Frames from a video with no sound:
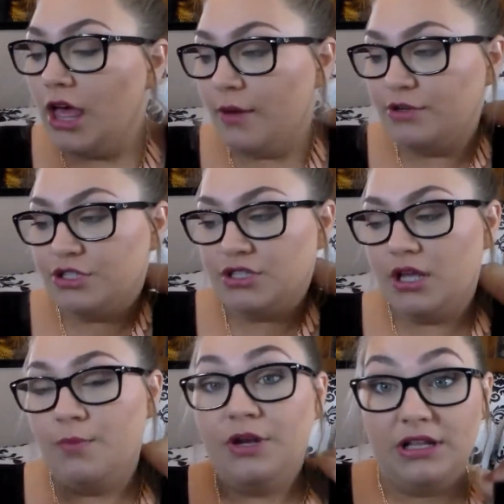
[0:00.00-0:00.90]
It
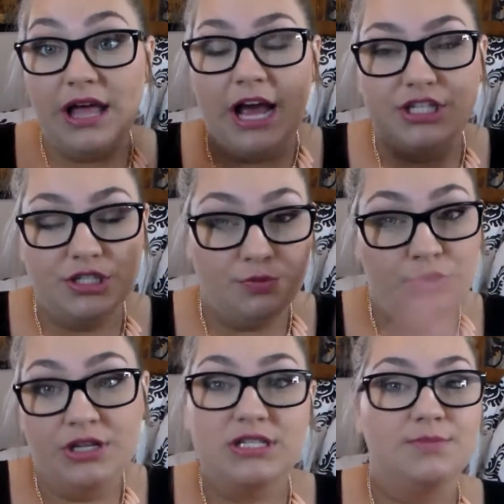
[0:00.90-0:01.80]
would clash and it
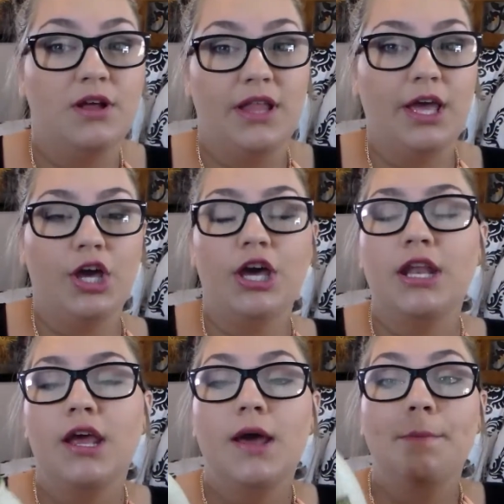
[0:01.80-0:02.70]
wouldn't smell like good.